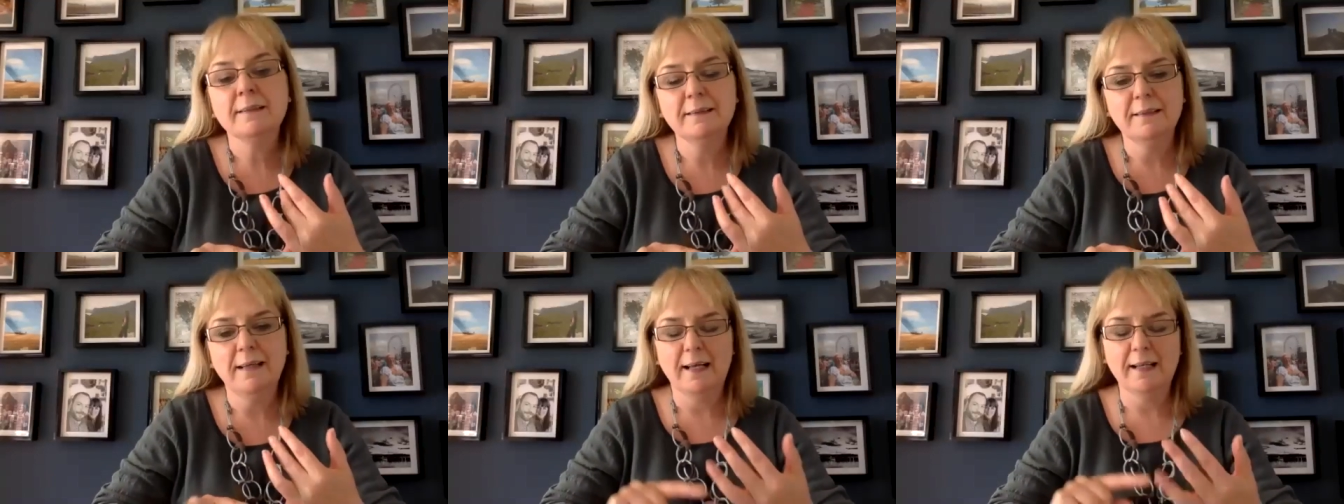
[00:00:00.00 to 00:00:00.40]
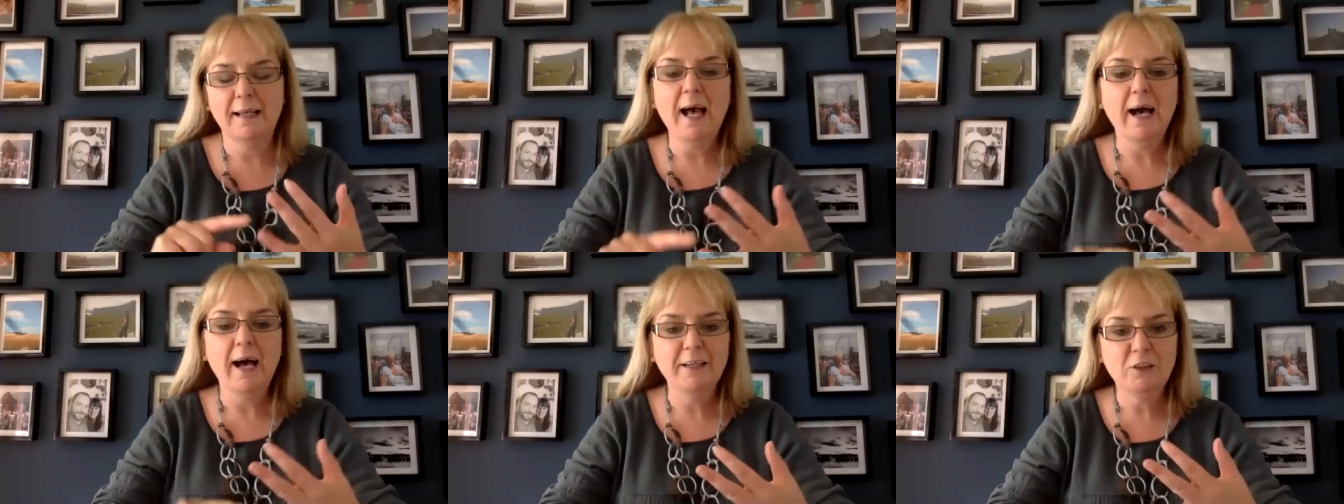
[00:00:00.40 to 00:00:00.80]
and
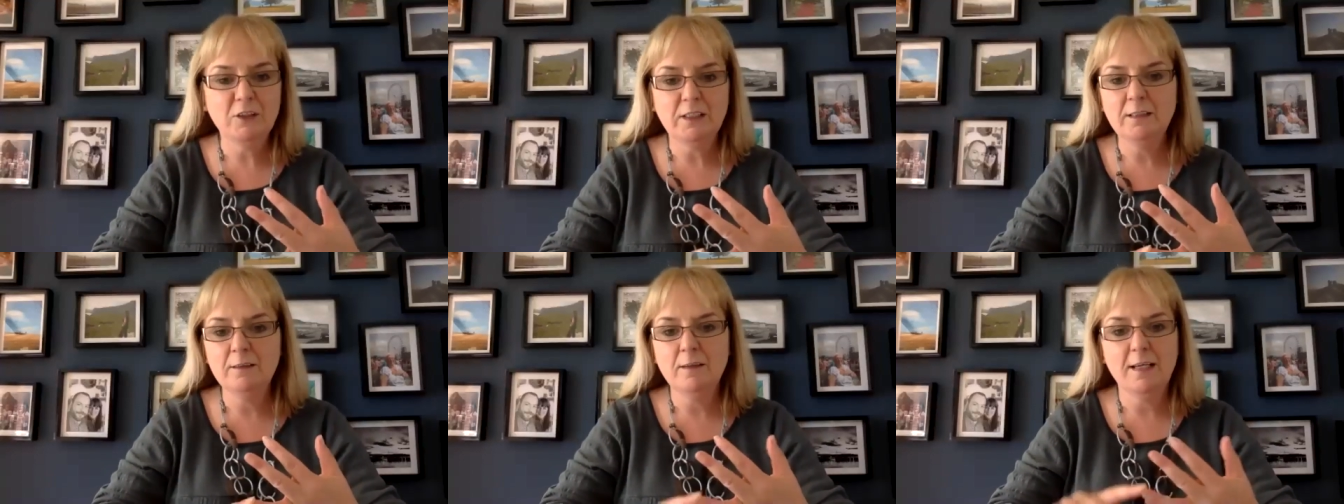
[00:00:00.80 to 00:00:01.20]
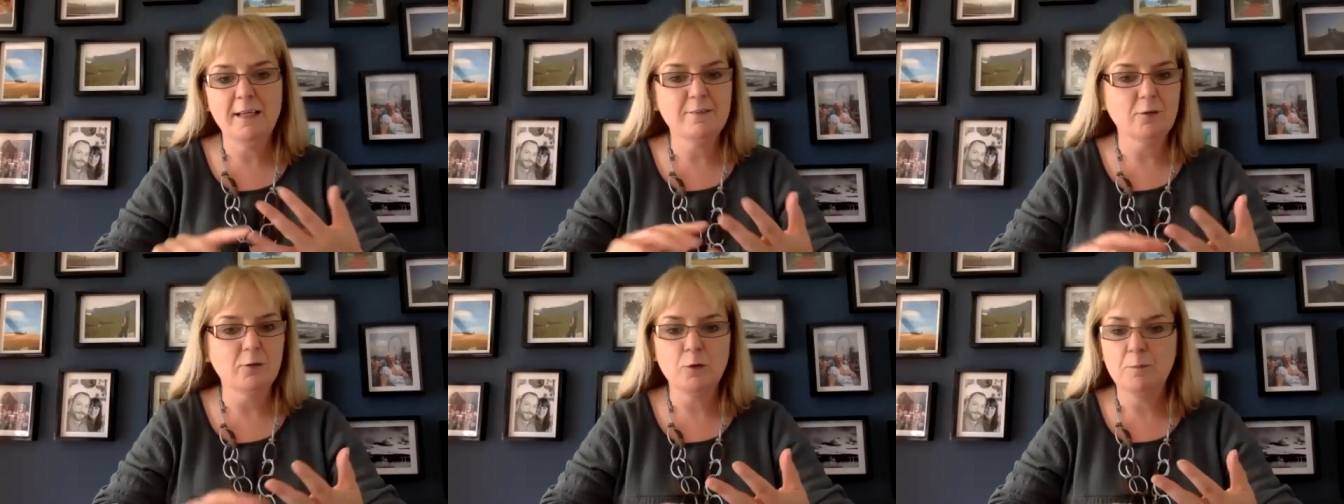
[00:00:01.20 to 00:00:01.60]
hygiene
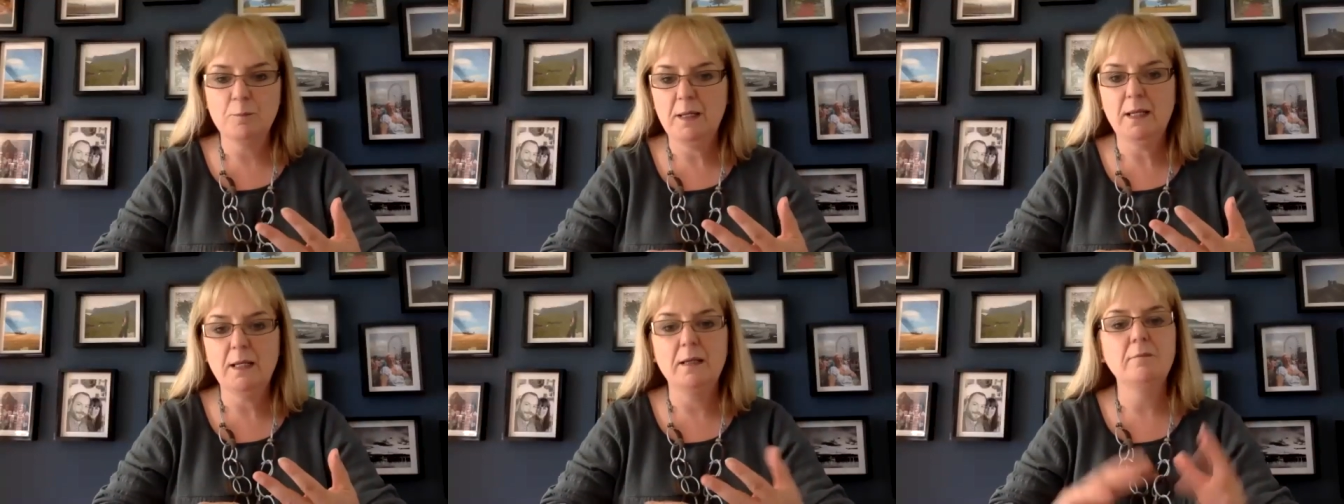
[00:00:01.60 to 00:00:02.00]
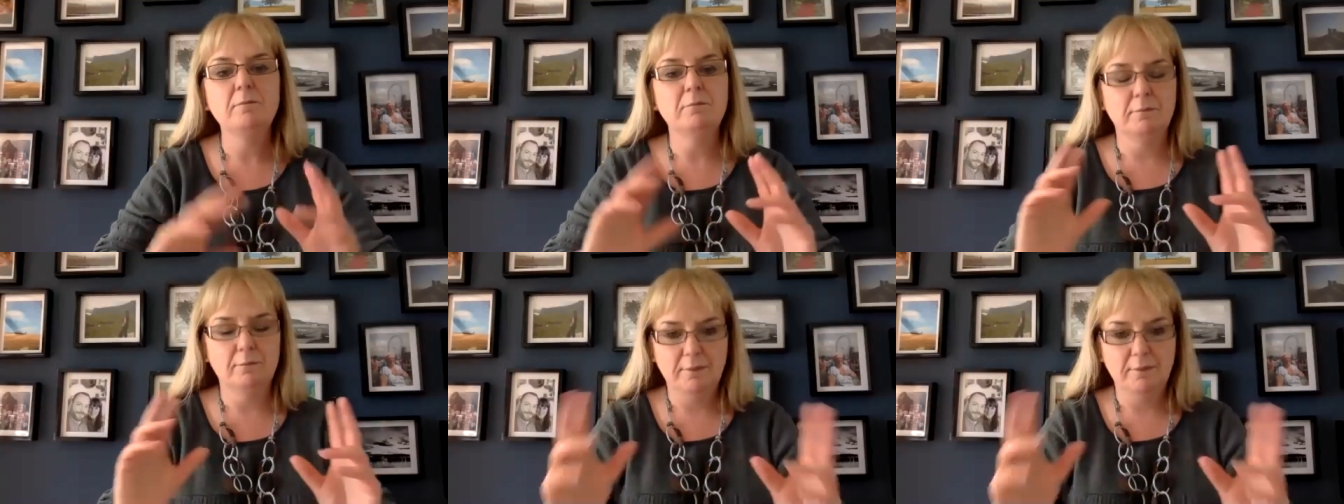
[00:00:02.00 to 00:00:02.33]
is going to be